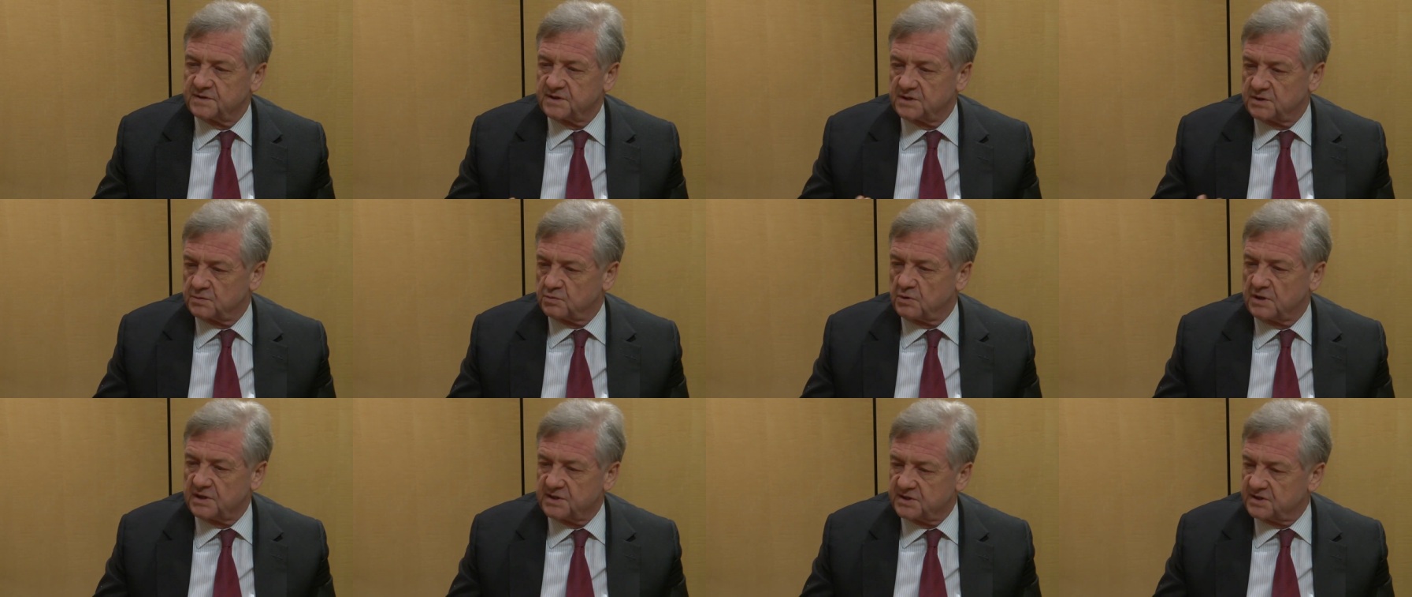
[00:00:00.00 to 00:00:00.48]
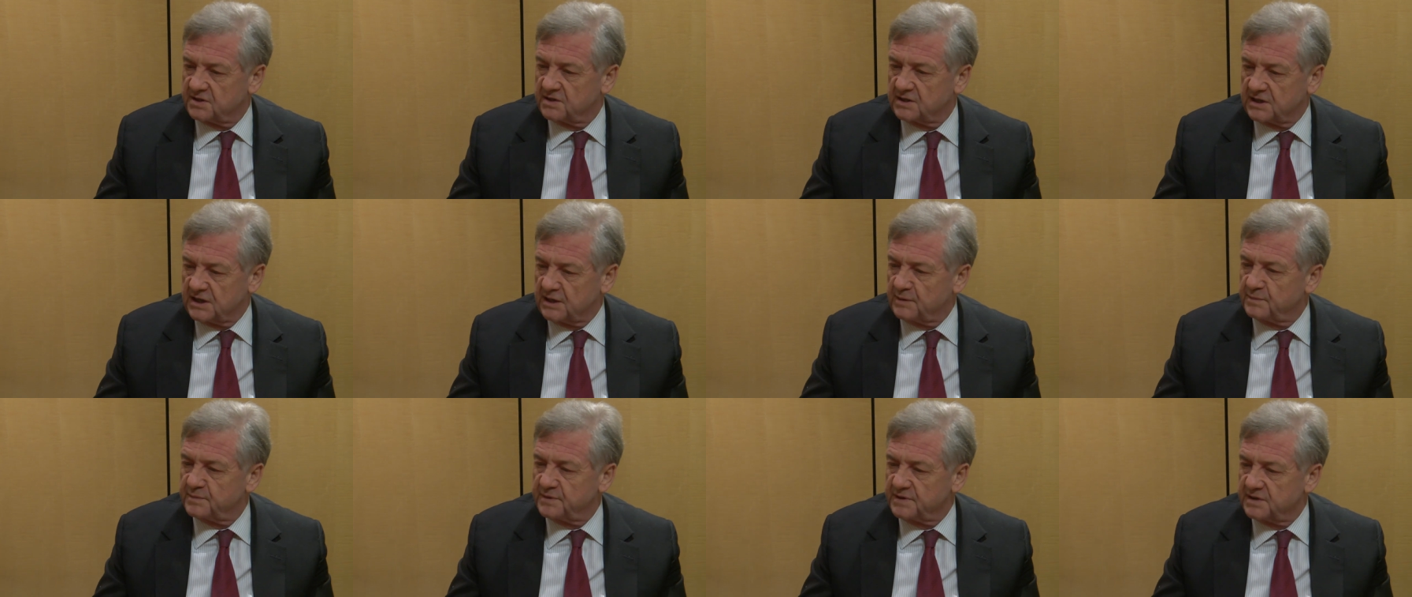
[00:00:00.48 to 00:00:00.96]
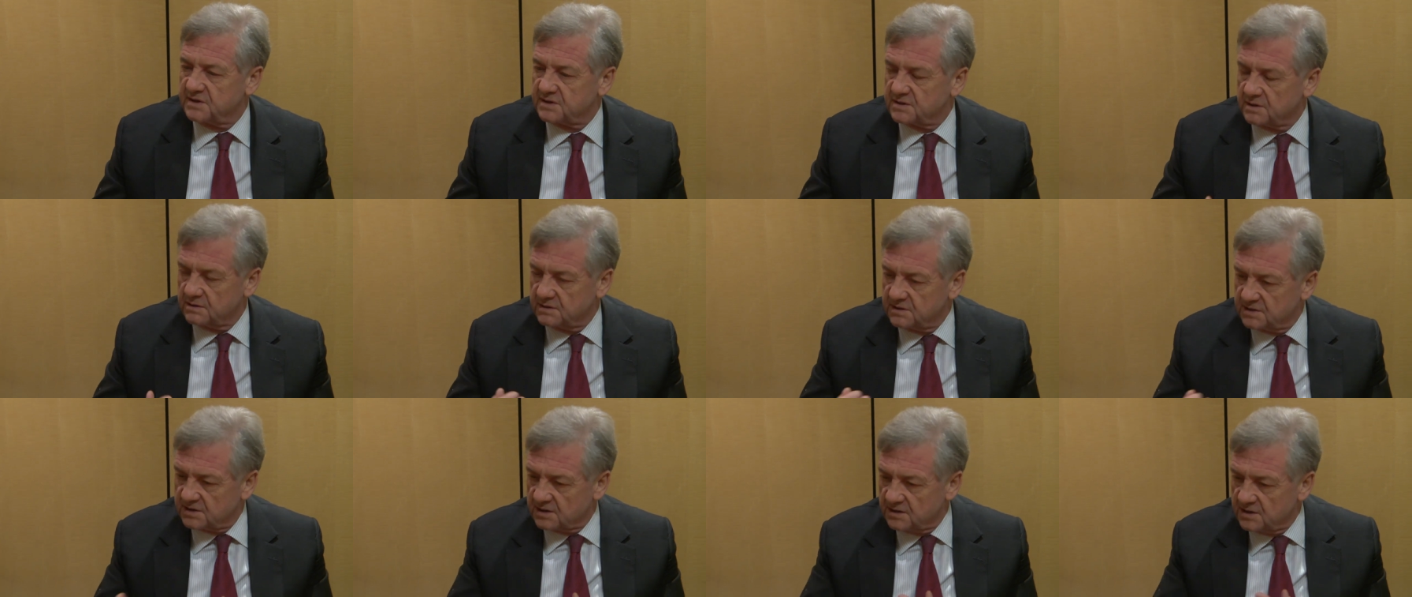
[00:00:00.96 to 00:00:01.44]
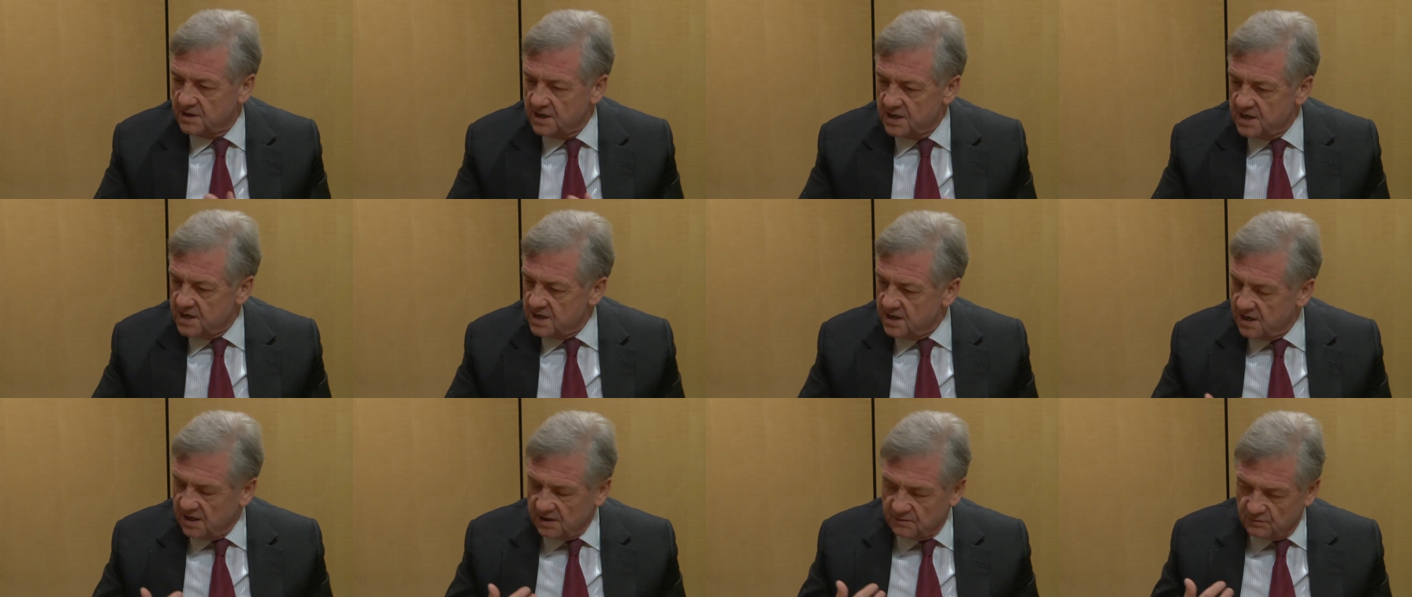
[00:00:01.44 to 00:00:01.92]
as well as to the company. So it's a,
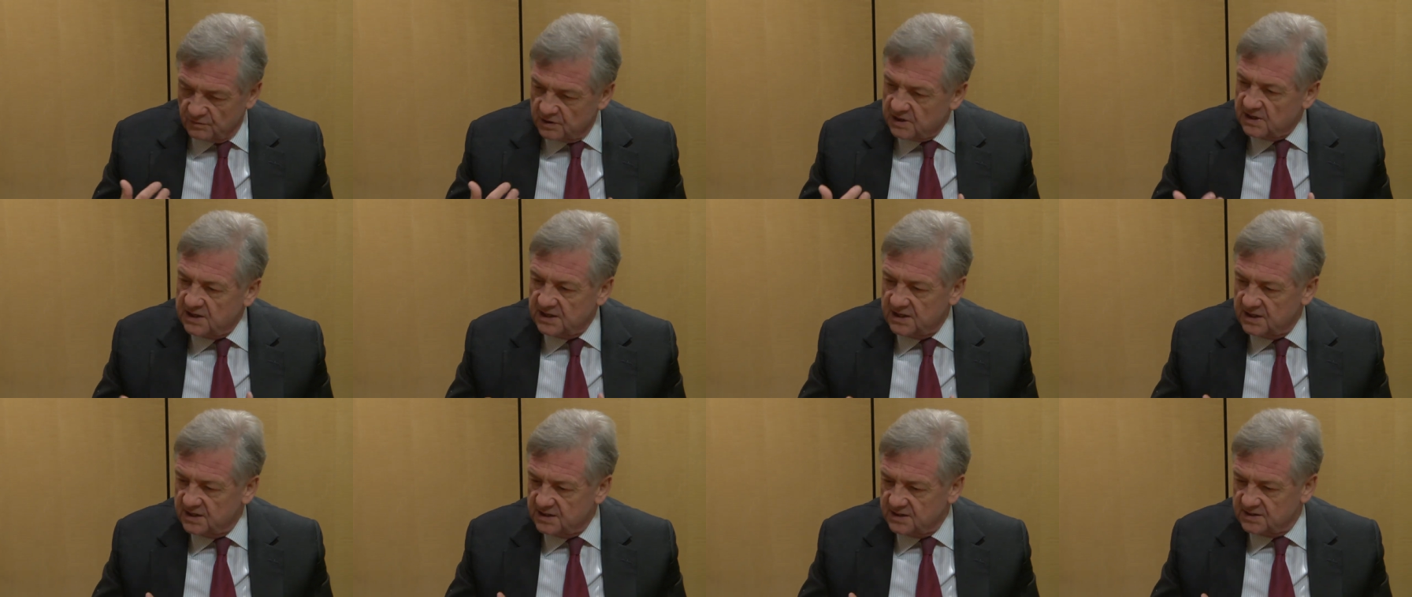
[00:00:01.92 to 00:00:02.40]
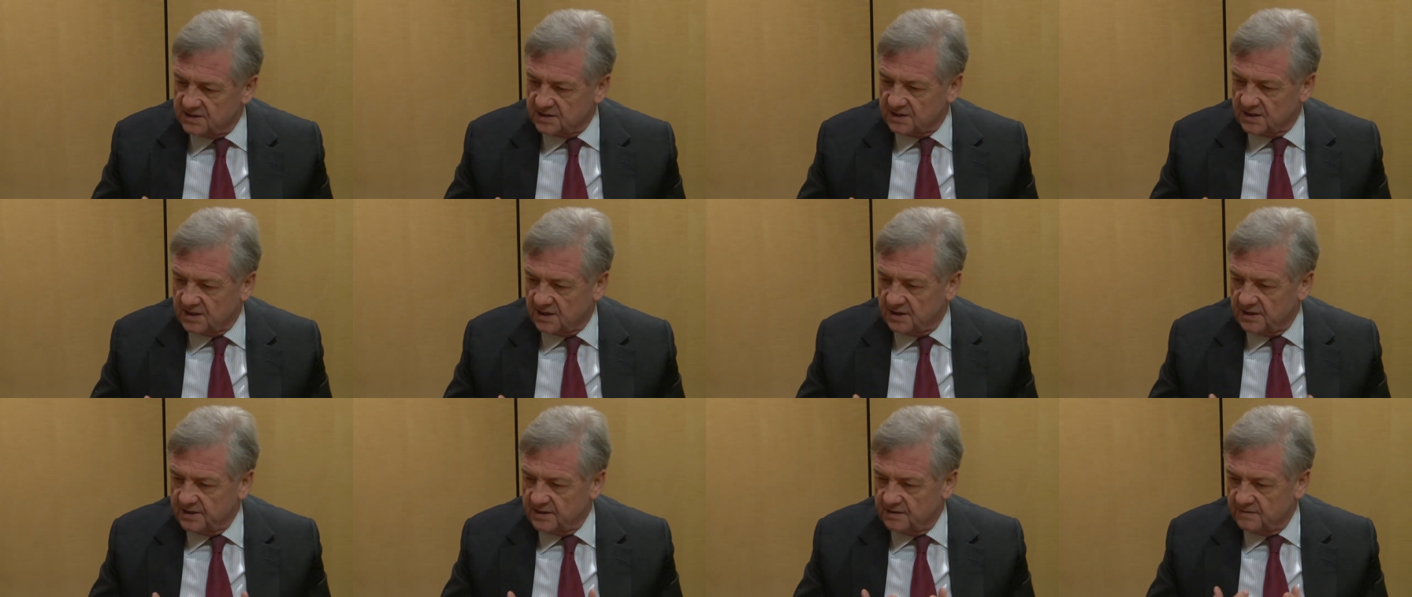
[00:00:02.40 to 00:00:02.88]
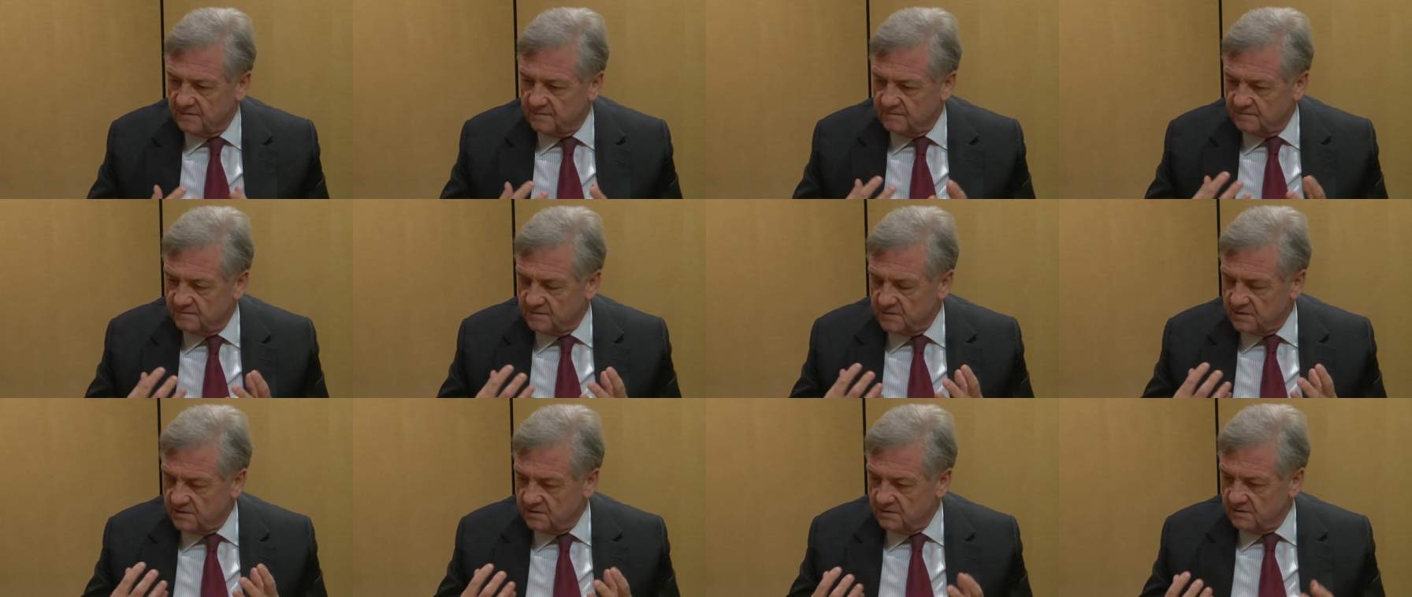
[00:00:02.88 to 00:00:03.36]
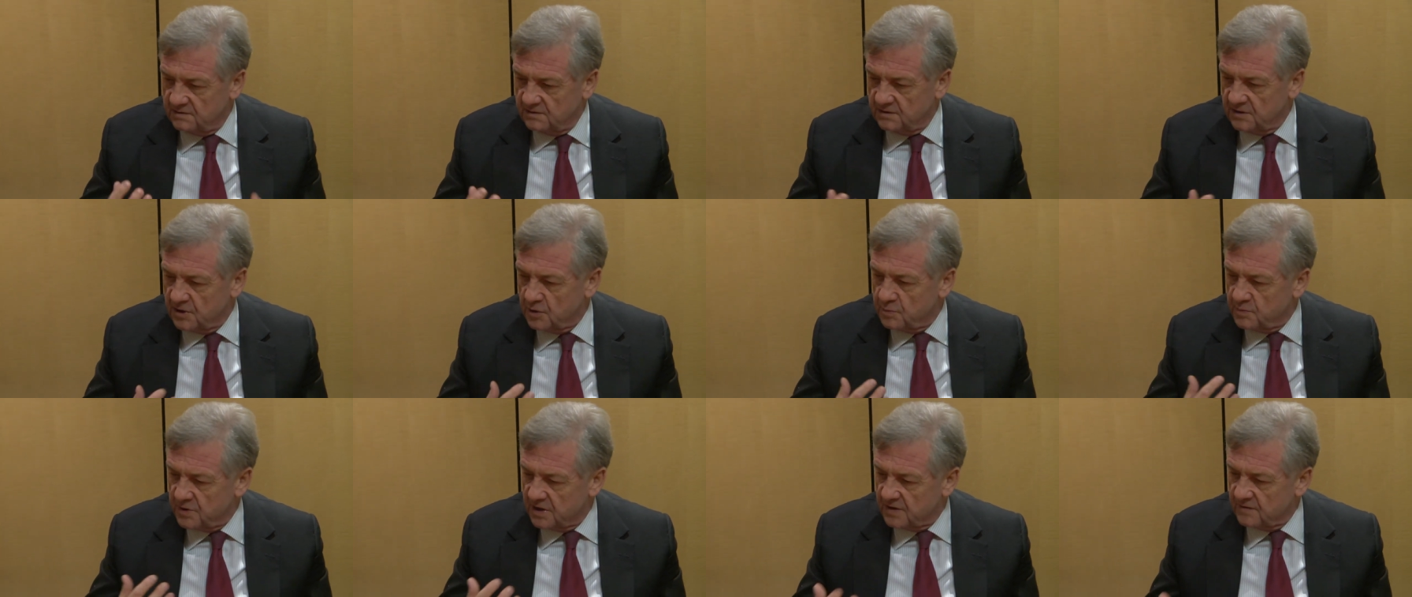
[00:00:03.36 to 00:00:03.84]
it really is a kind of, you
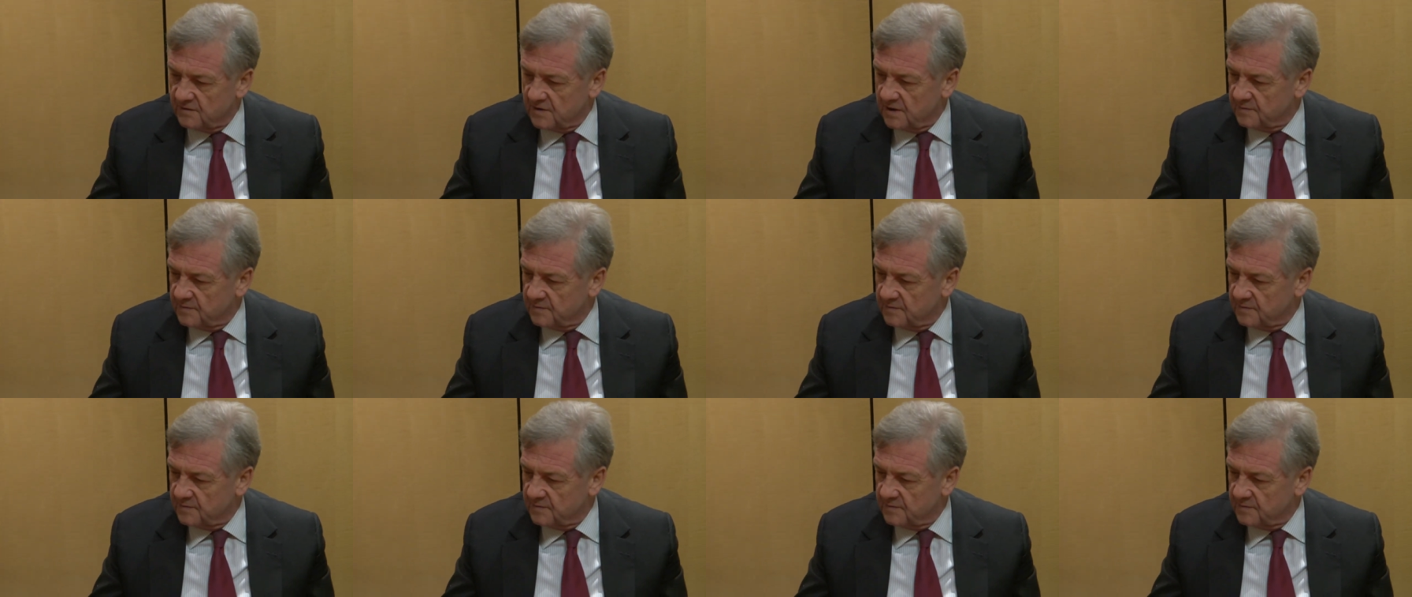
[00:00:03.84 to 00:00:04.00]
know, benefit.